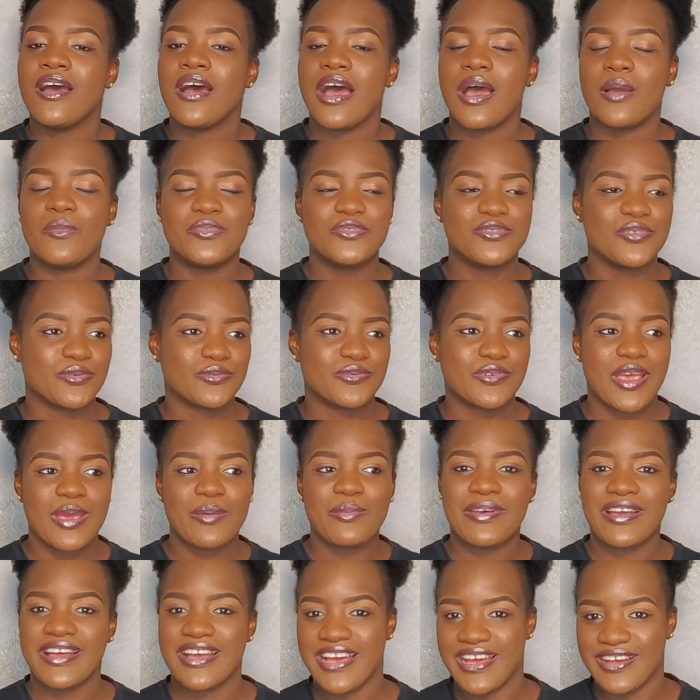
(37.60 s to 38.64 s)
I'll be
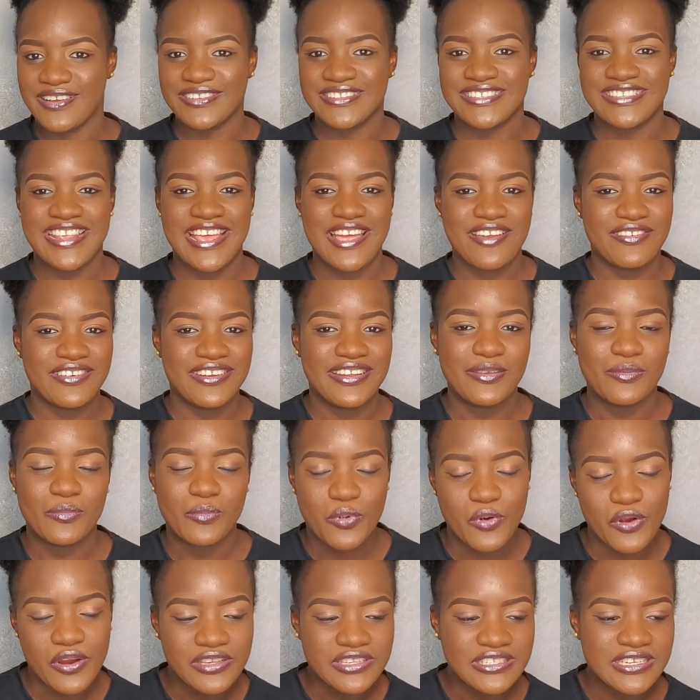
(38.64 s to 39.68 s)
subscriber counts, they are really
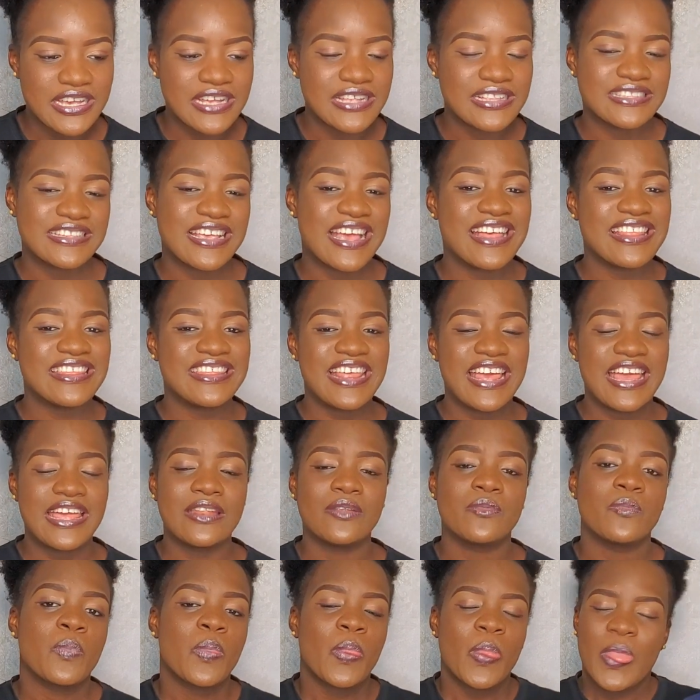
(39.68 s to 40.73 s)
important. And
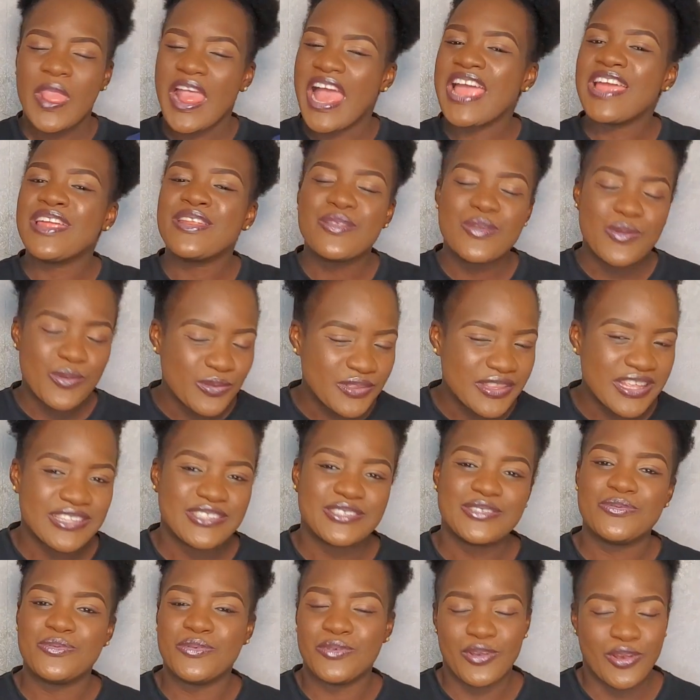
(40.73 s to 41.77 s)
then I know
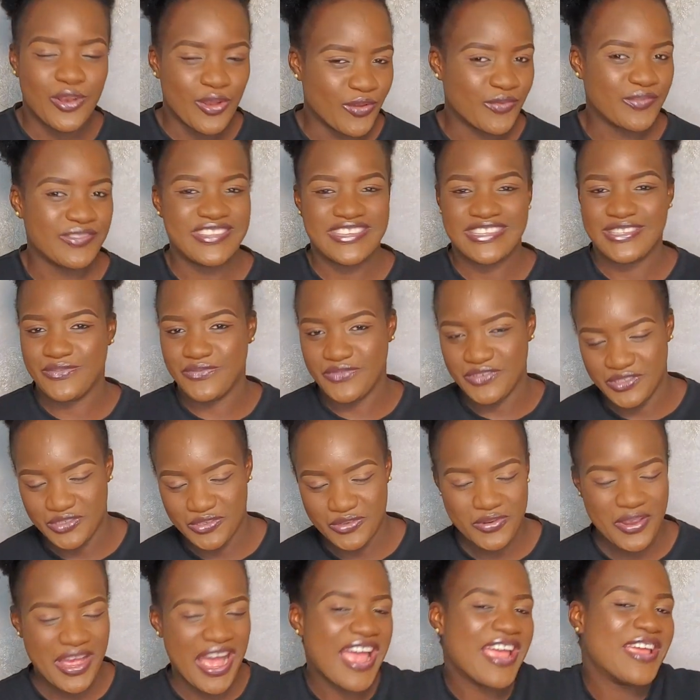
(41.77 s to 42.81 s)
that you will love this
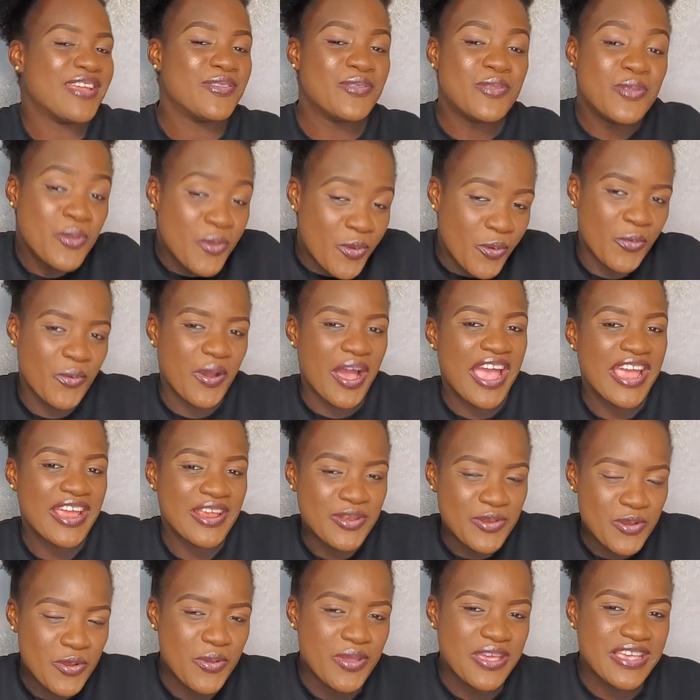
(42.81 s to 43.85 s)
video. I know
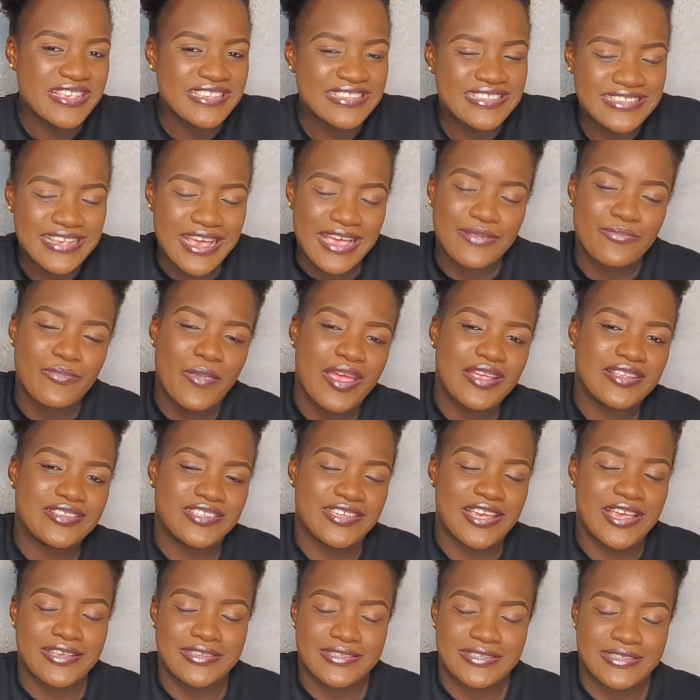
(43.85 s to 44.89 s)
inside my
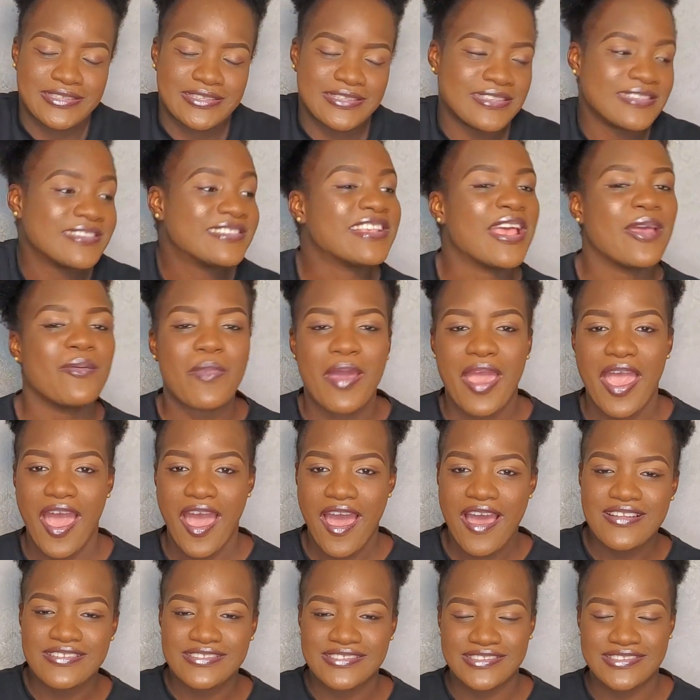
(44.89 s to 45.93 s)
chest, inside my
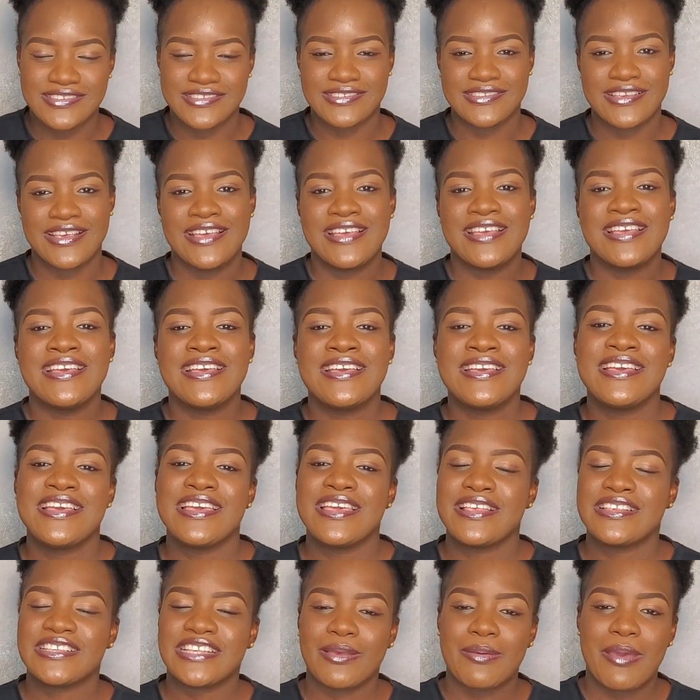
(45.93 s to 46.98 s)
heart
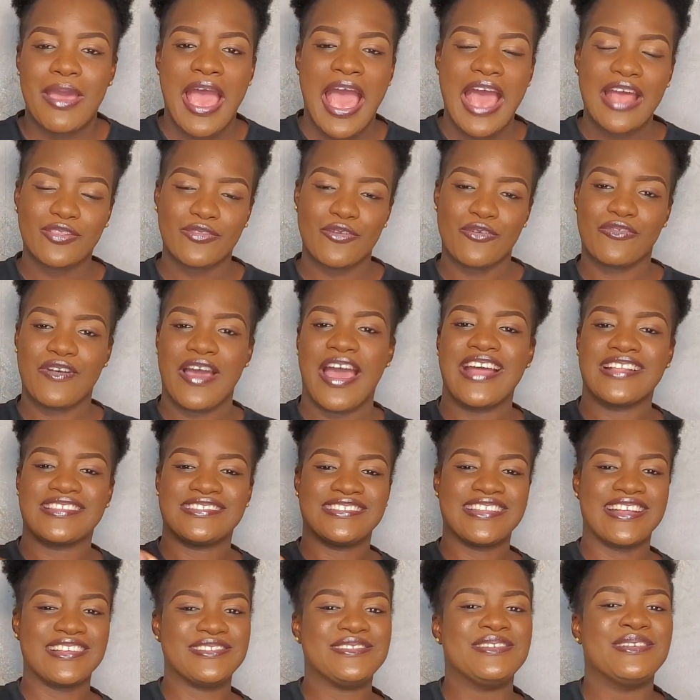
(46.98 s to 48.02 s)
of
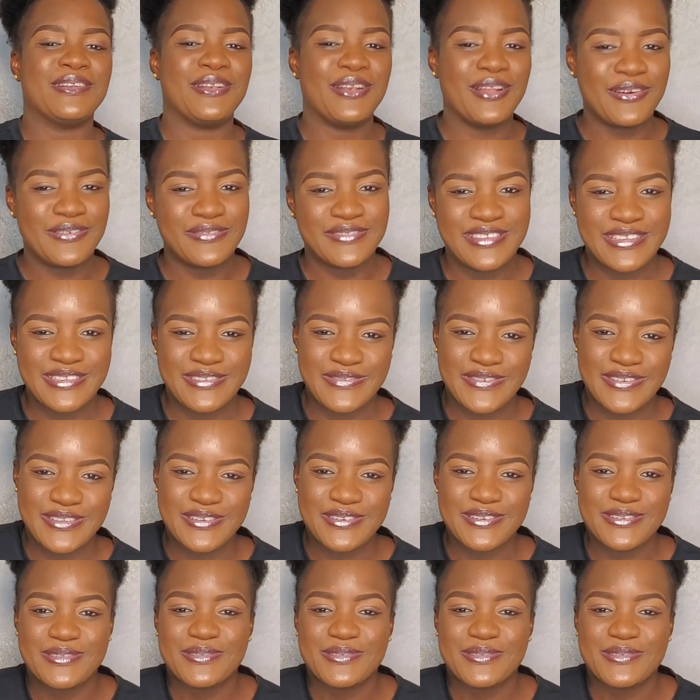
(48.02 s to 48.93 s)
hearts that you love this video.